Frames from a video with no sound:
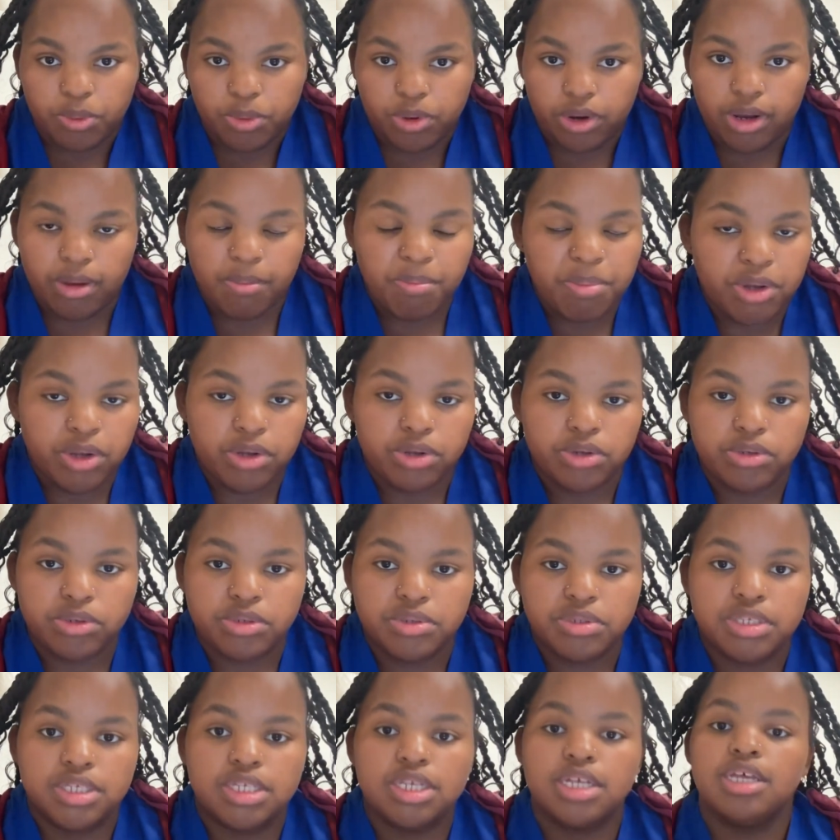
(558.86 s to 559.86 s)
to
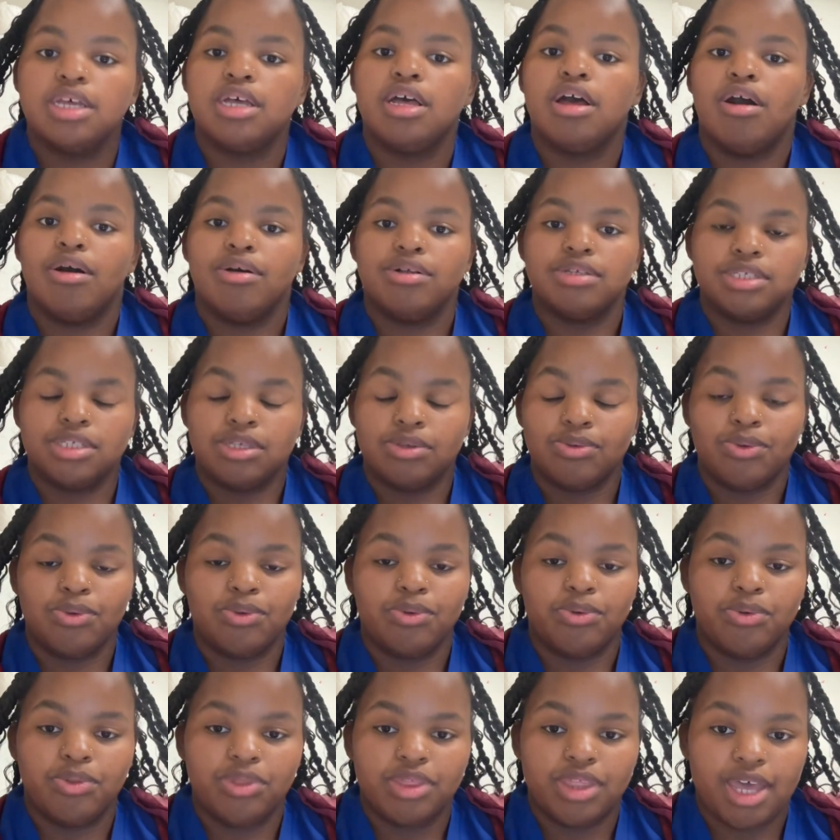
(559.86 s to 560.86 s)
that. So
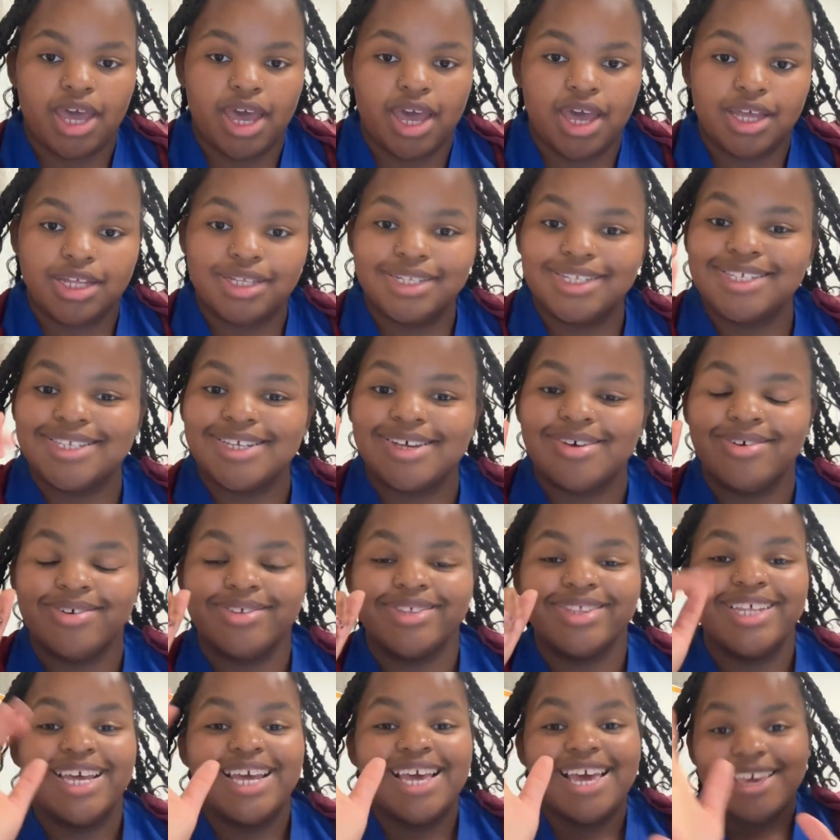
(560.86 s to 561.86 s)
thank you very
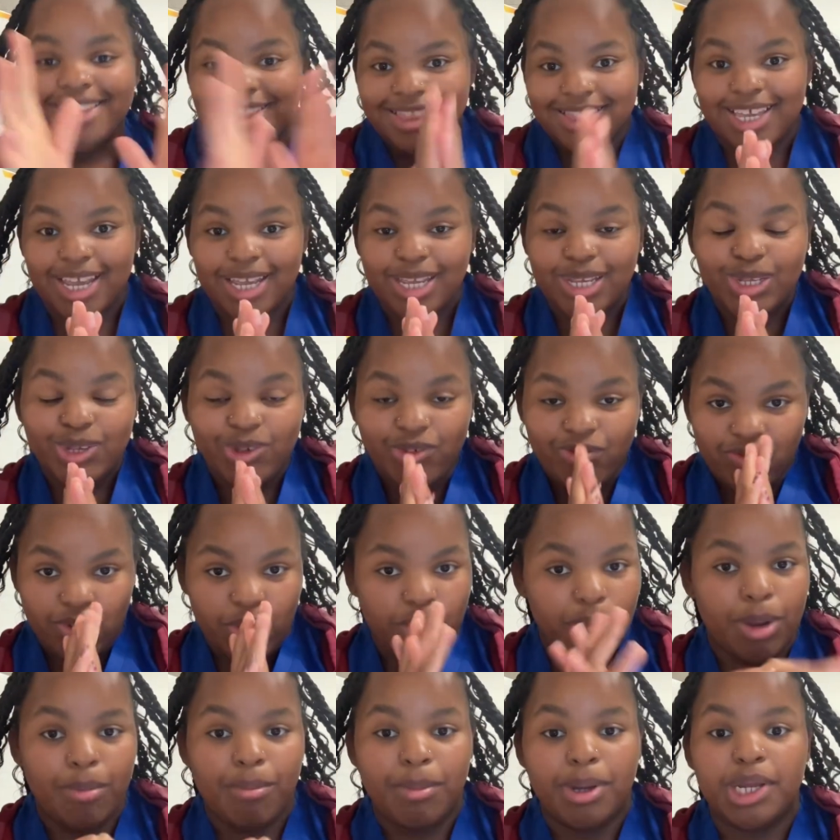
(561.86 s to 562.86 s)
much for
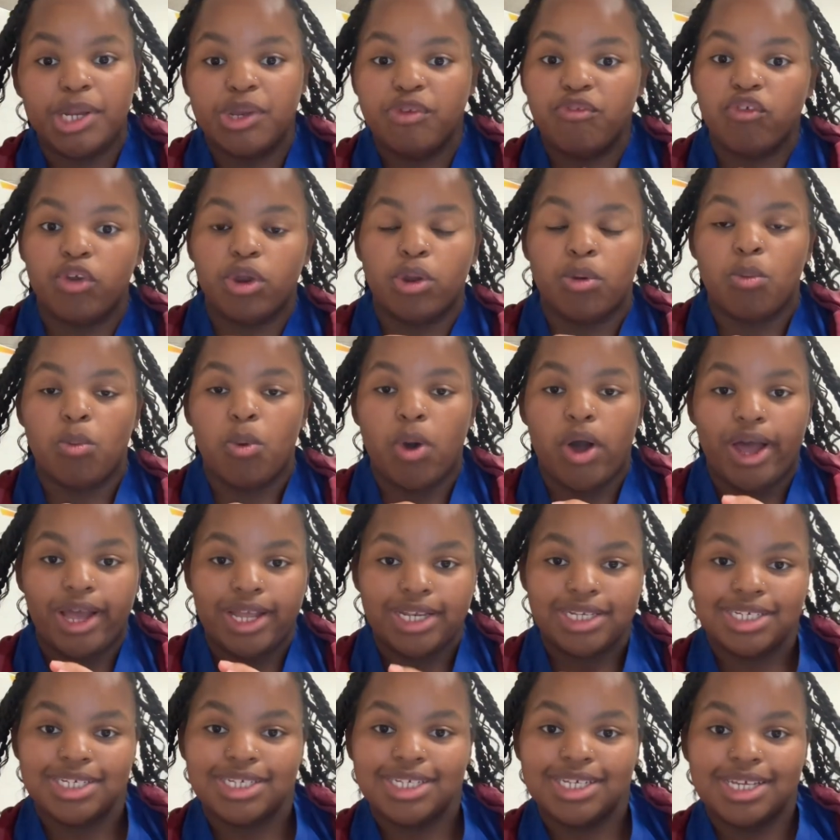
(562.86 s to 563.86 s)
watching, and have a
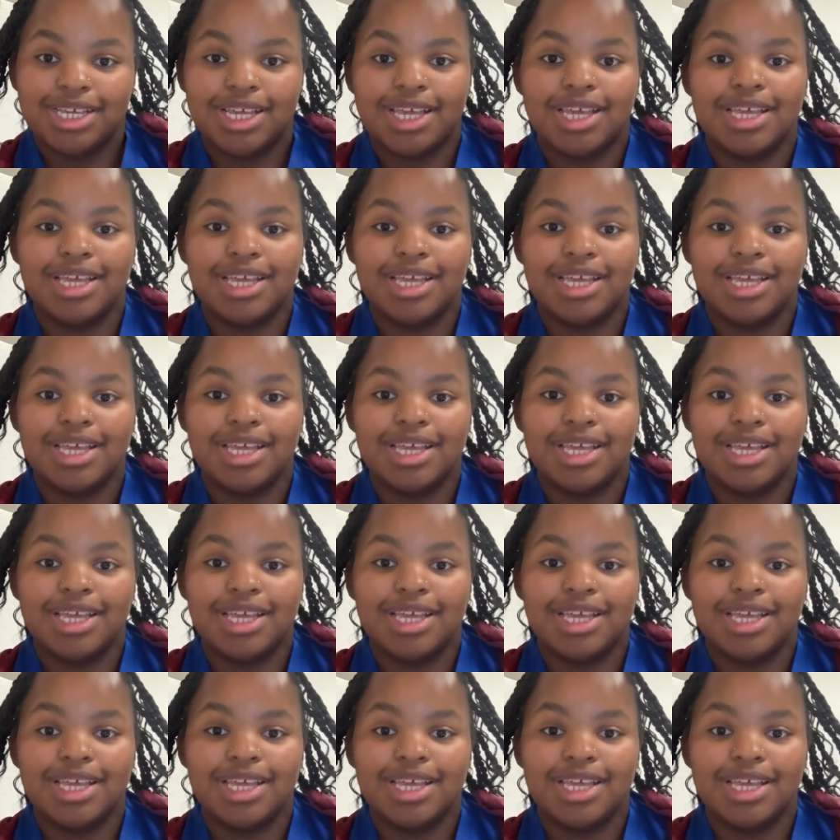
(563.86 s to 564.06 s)
great night.